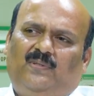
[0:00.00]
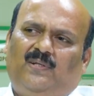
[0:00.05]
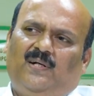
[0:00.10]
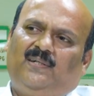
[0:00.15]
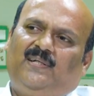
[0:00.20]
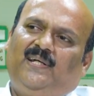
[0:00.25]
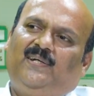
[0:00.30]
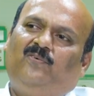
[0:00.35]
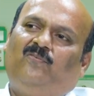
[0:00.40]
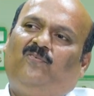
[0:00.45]

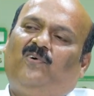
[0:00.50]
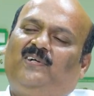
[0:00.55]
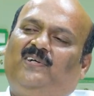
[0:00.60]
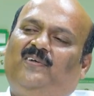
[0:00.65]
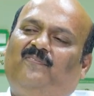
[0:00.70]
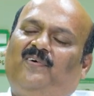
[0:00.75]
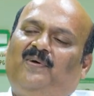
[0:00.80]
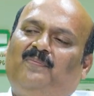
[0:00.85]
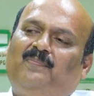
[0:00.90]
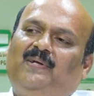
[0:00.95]
30 to
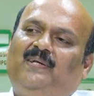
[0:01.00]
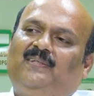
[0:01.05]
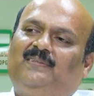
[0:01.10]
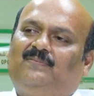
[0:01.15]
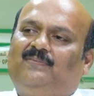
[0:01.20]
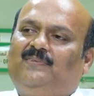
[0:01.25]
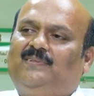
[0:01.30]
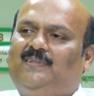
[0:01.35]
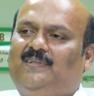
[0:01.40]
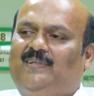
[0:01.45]
45 minutes
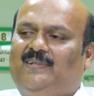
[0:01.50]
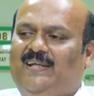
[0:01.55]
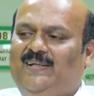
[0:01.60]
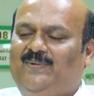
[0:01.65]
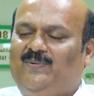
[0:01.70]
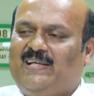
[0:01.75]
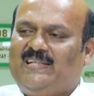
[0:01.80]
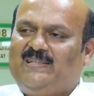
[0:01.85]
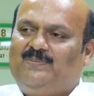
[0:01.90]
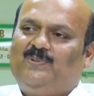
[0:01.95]
which you need
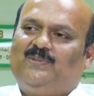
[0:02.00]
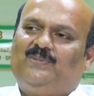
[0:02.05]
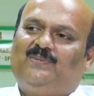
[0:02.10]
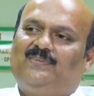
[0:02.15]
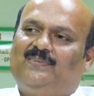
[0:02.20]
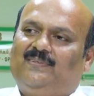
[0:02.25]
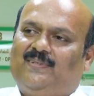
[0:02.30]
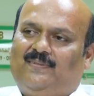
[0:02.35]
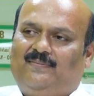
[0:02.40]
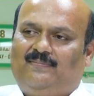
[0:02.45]
to expose to
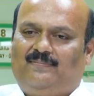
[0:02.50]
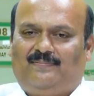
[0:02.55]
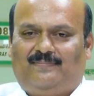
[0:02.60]
sun,